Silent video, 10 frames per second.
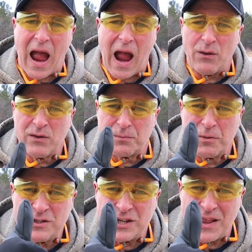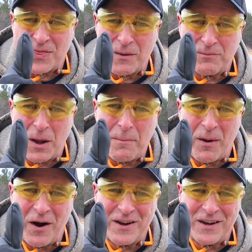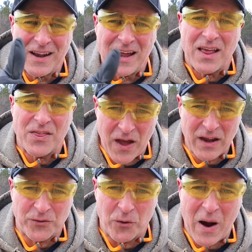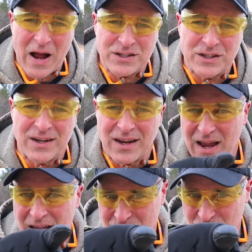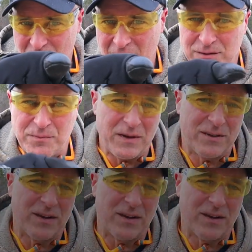I always appreciate thumbs up button. Thanks for watching and you guys be